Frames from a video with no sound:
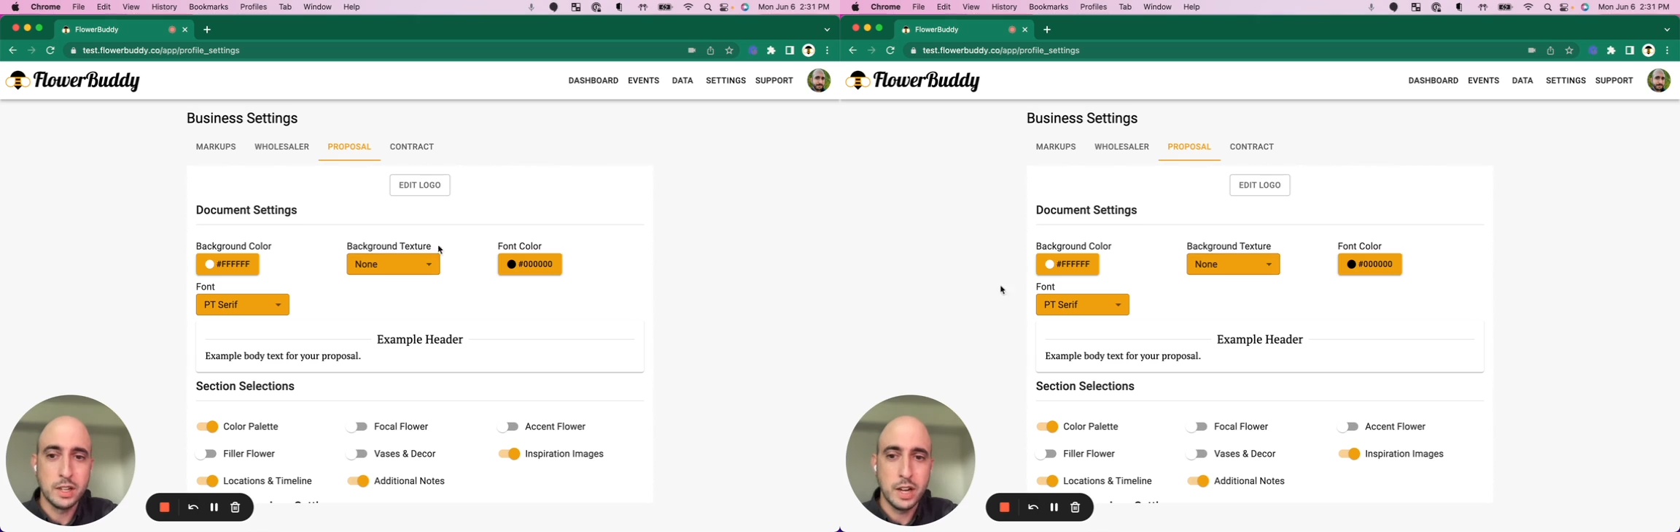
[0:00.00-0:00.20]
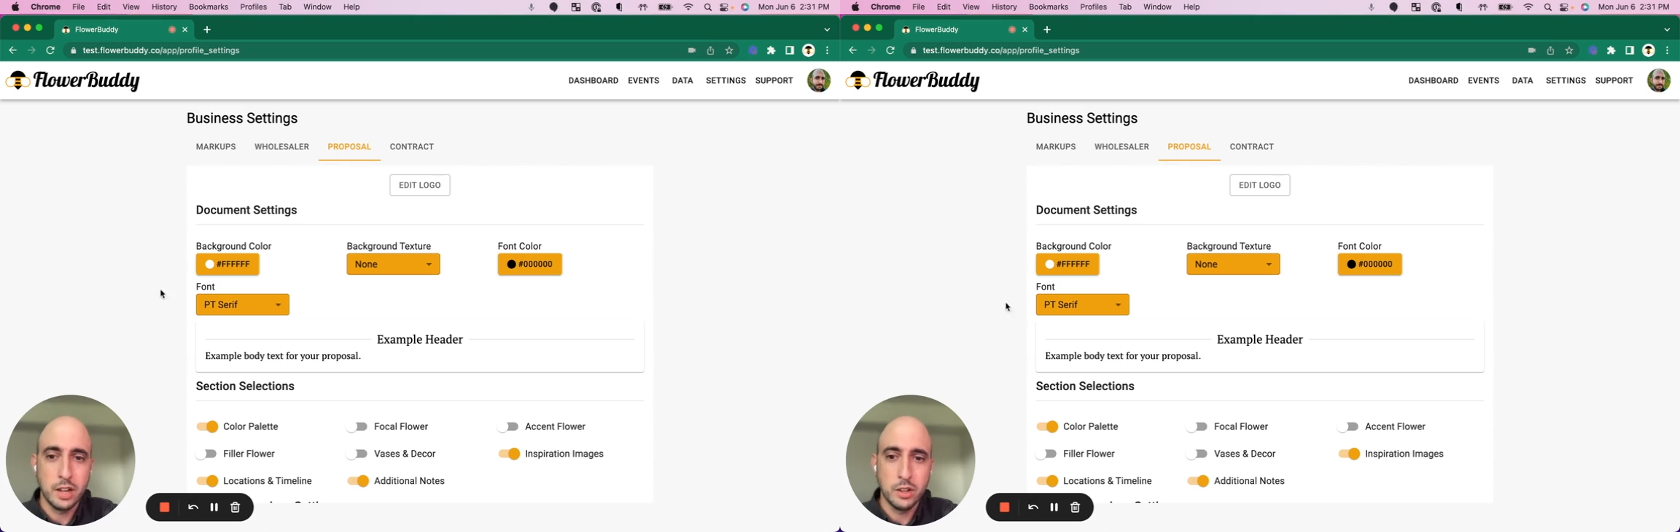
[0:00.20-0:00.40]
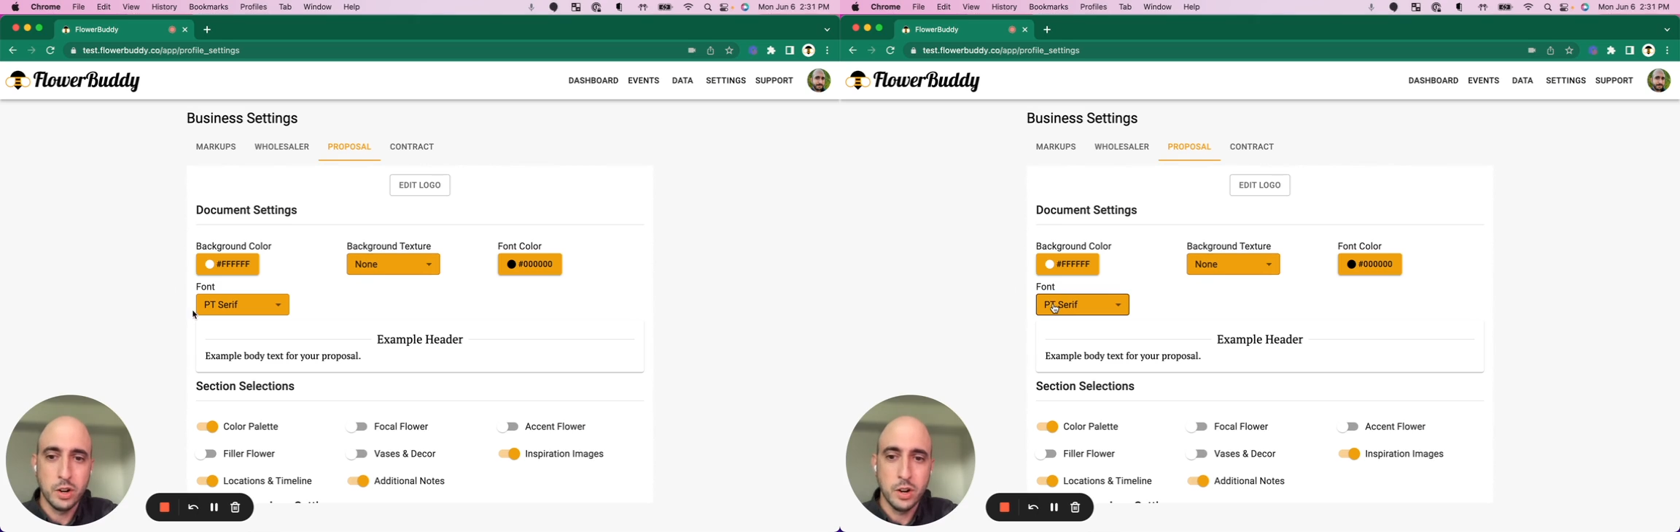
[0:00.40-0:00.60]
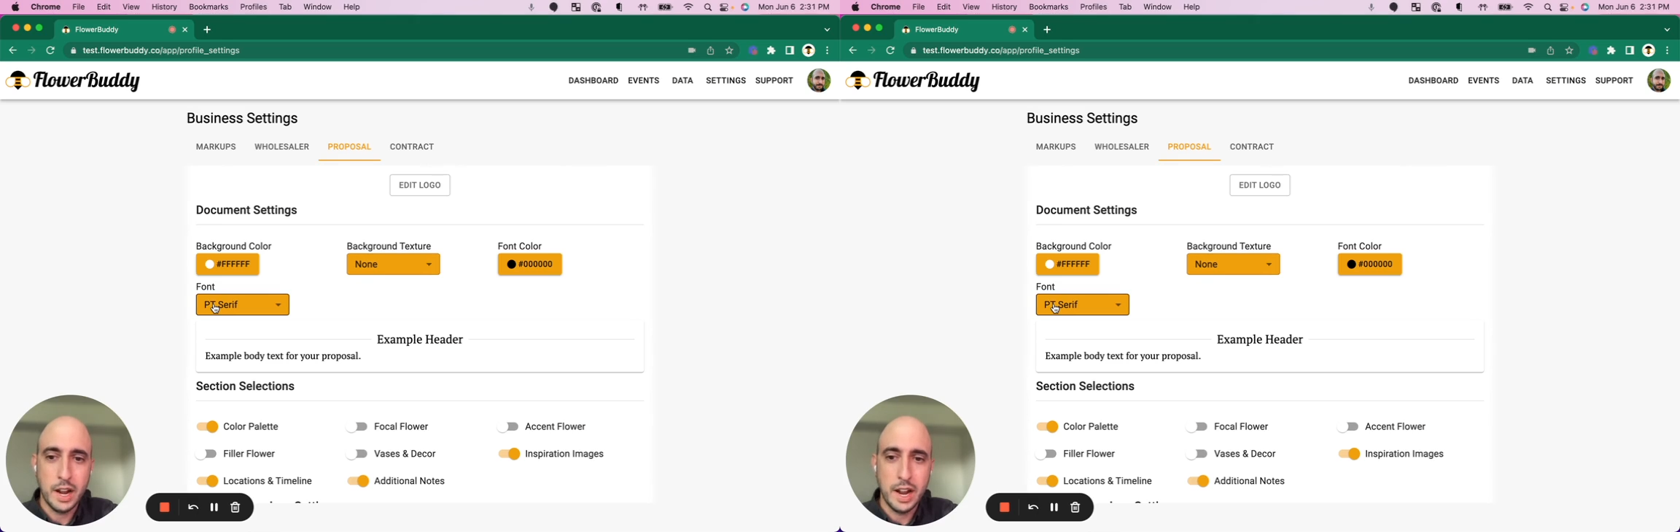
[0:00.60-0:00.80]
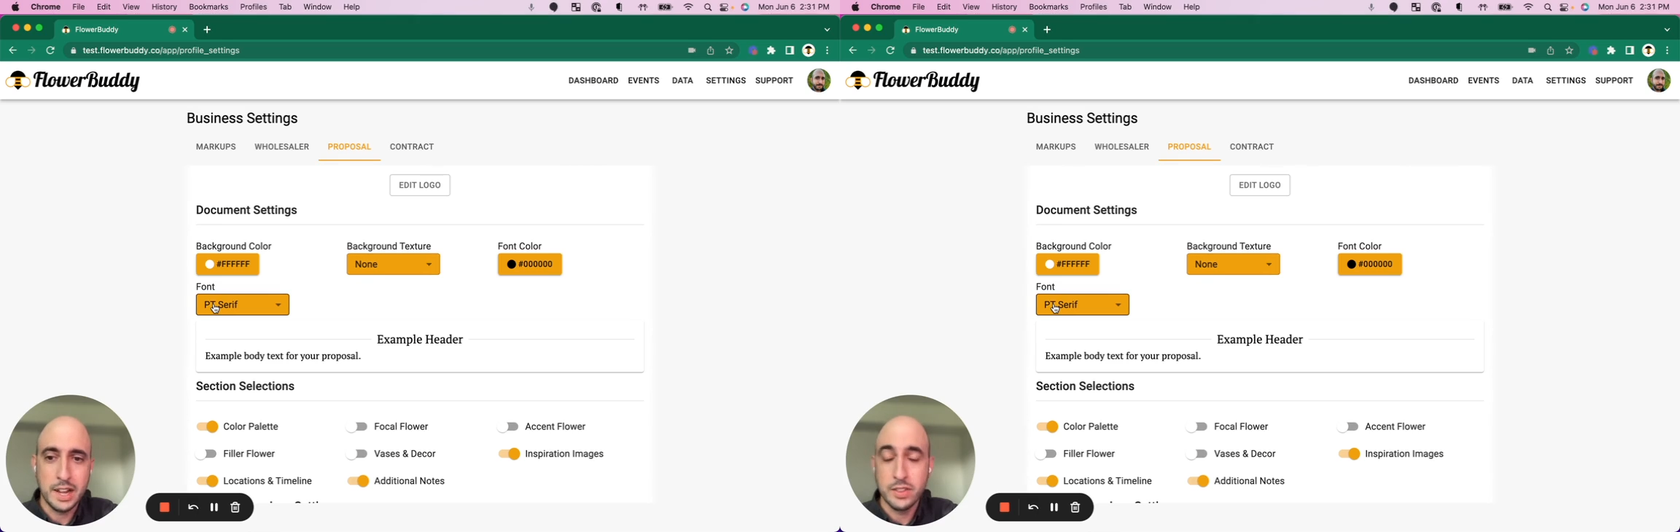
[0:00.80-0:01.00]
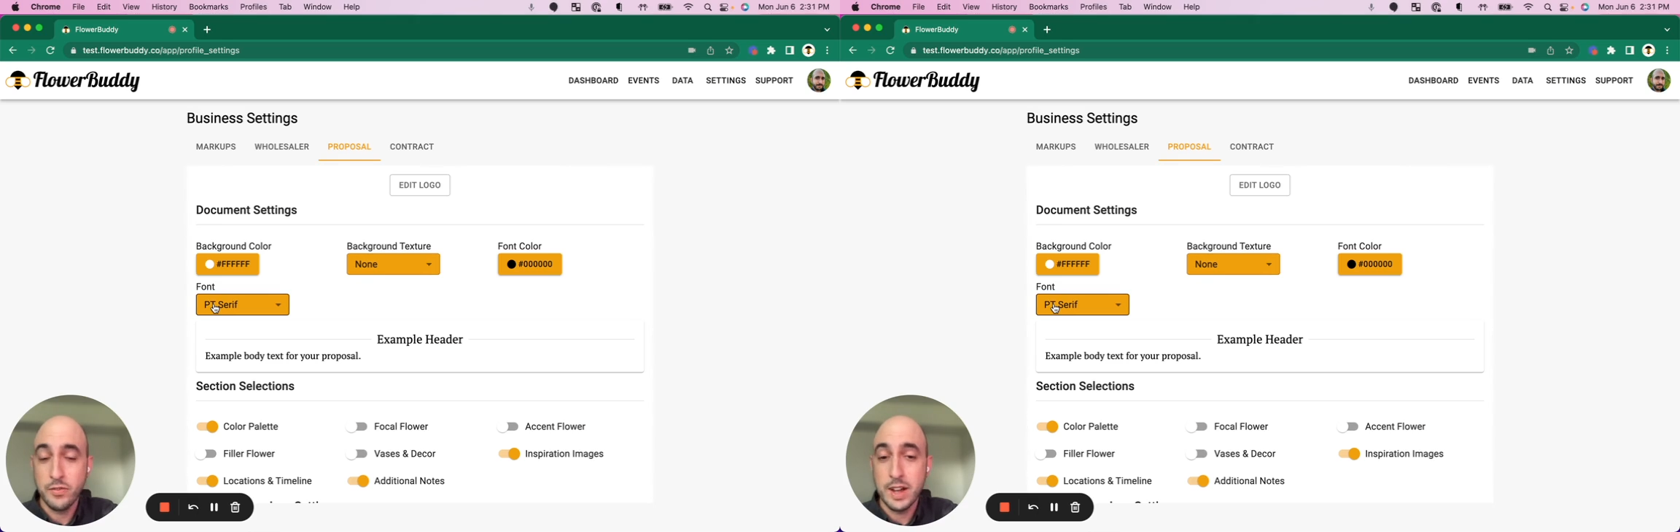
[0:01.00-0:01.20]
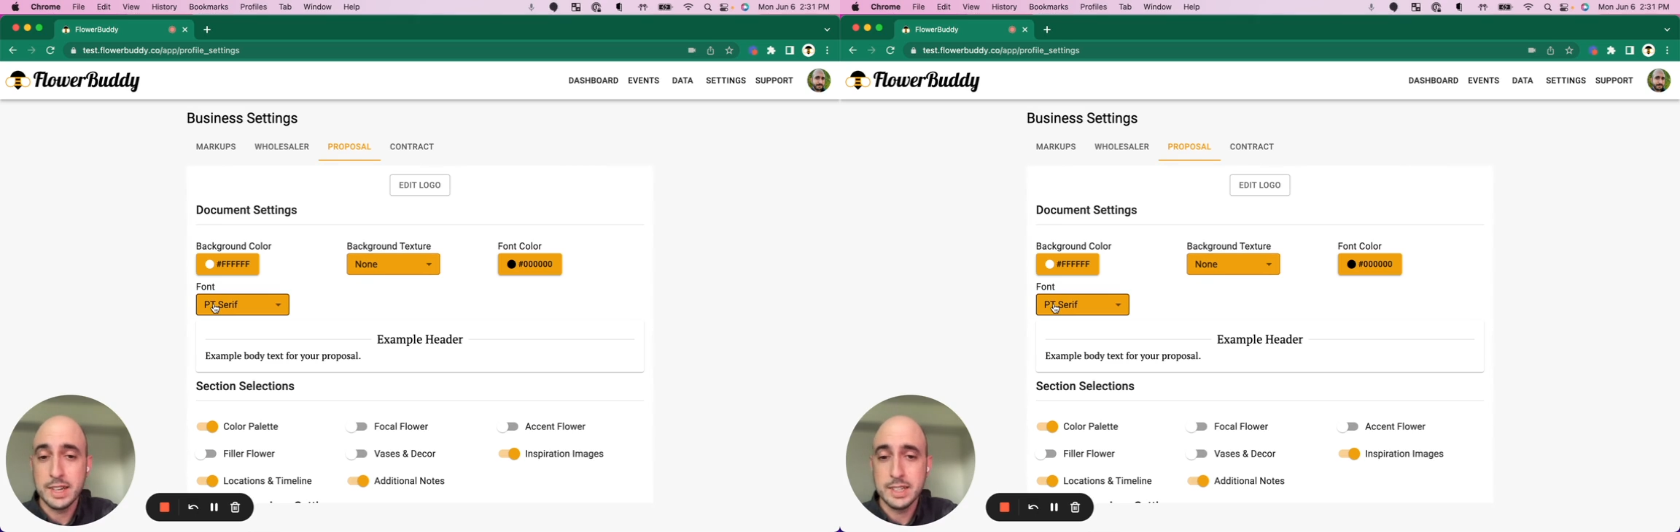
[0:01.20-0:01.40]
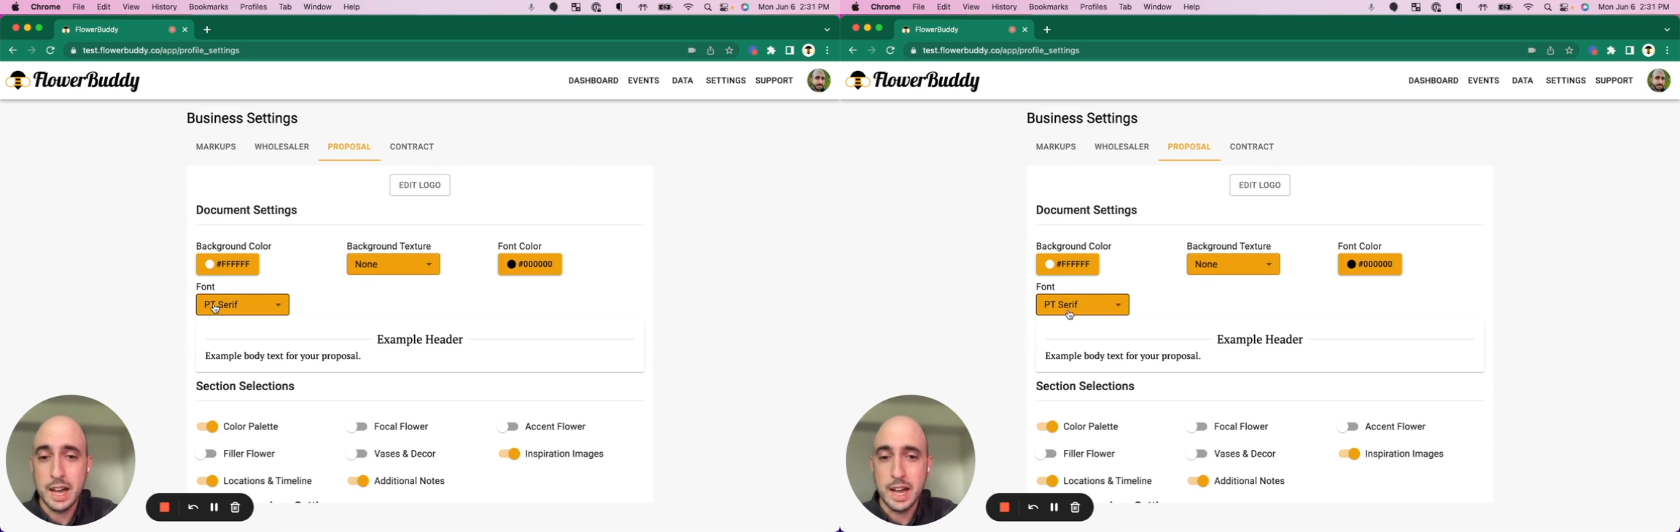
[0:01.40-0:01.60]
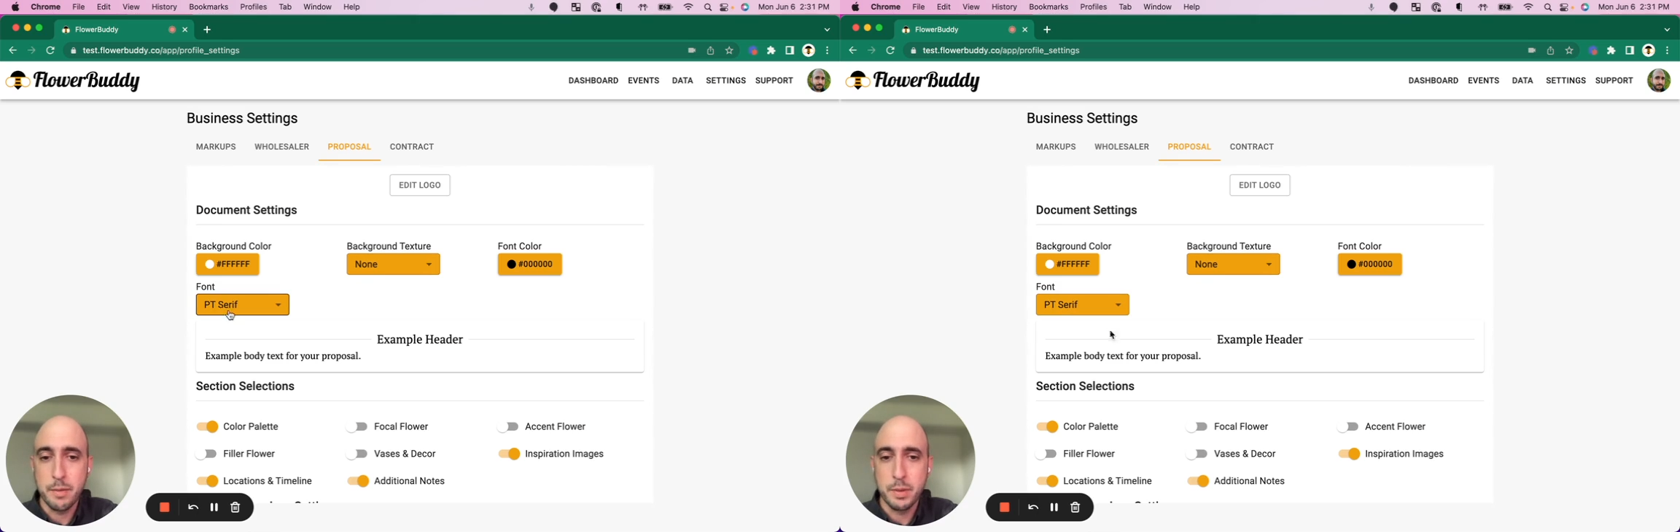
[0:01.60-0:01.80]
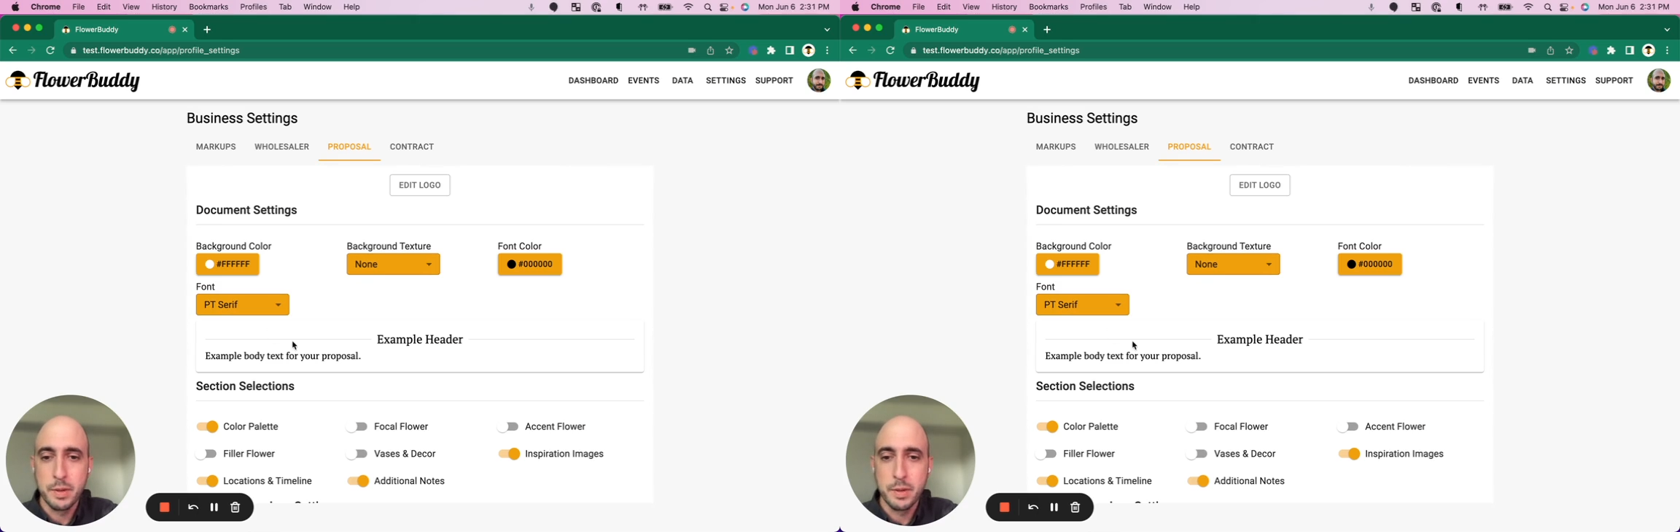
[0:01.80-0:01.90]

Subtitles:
color, and the font type.